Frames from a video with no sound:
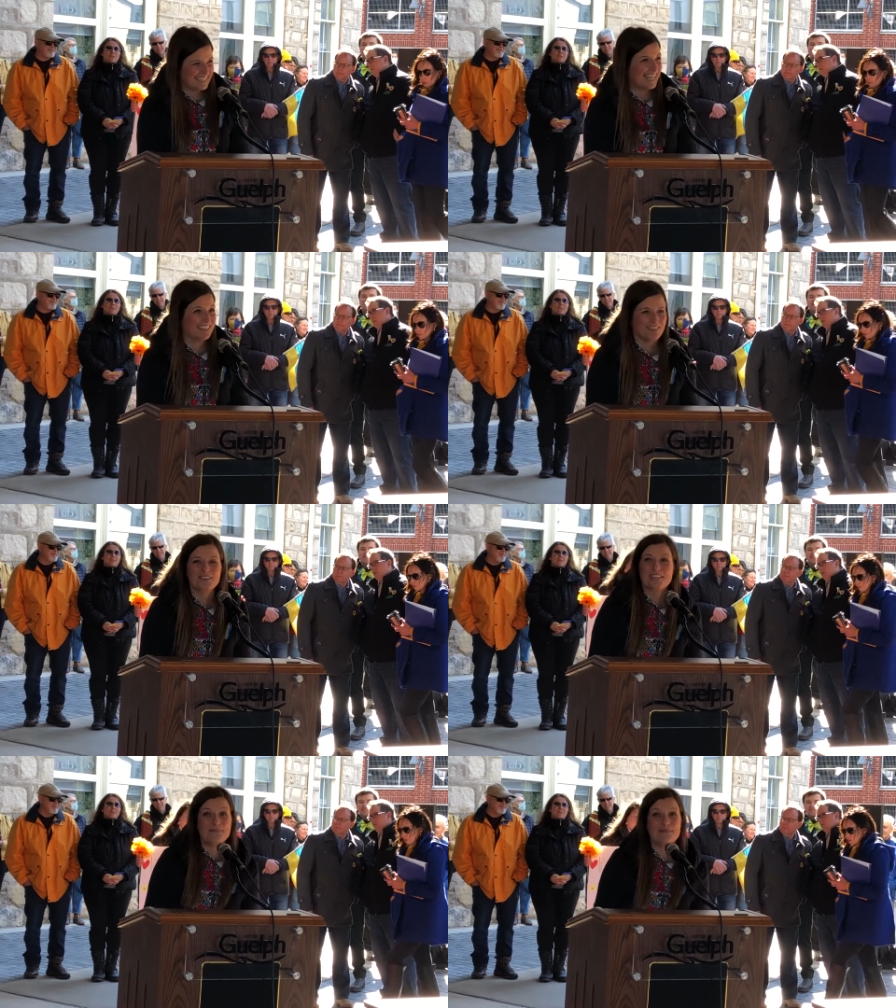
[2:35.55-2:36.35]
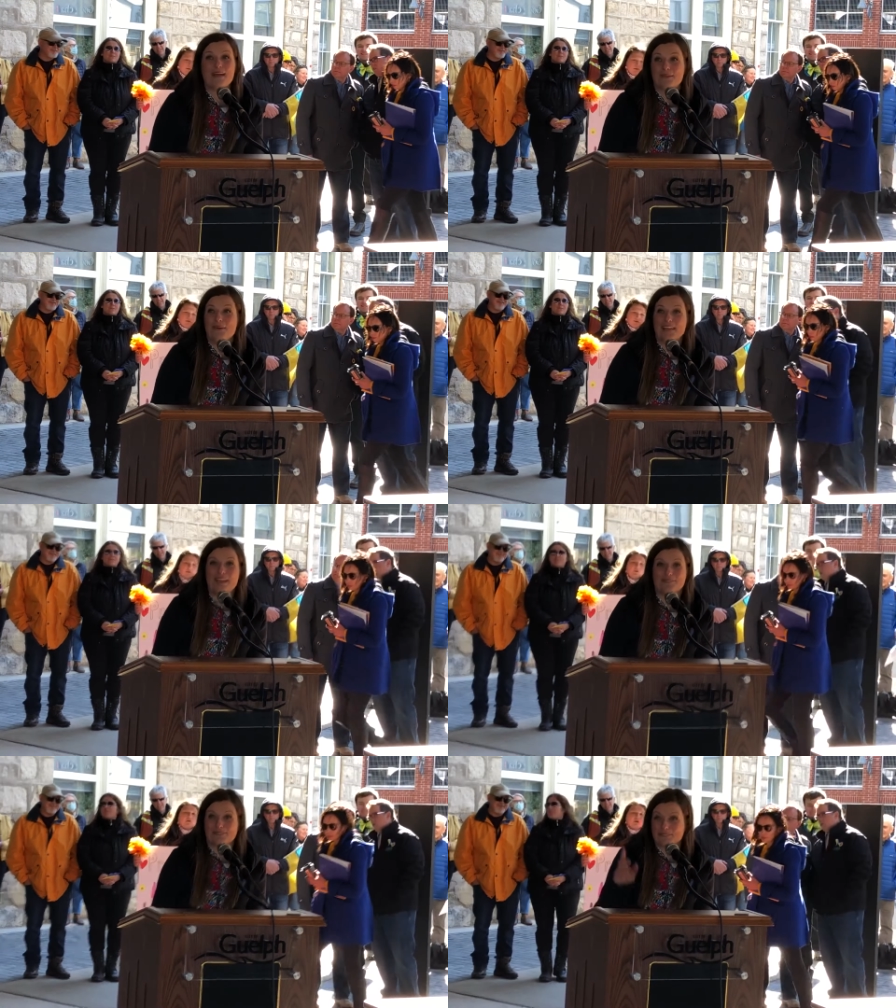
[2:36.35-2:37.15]
Thank you. We'll keep that going
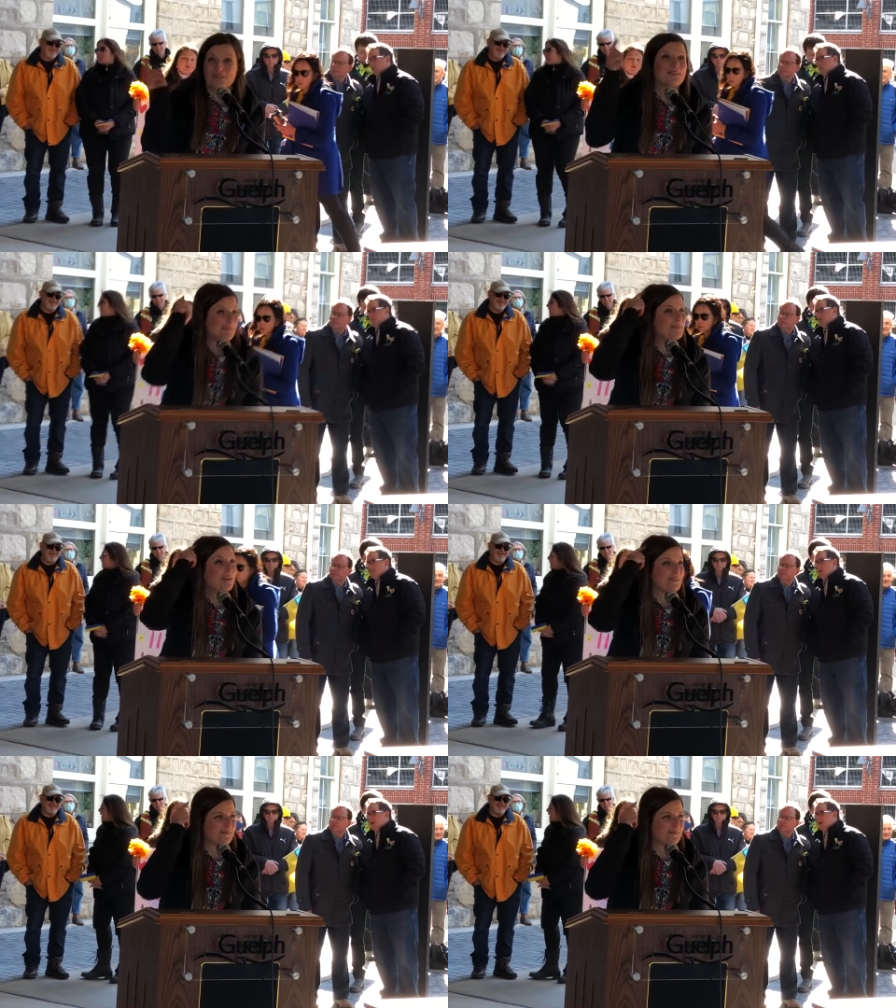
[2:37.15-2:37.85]
after, so keep that in your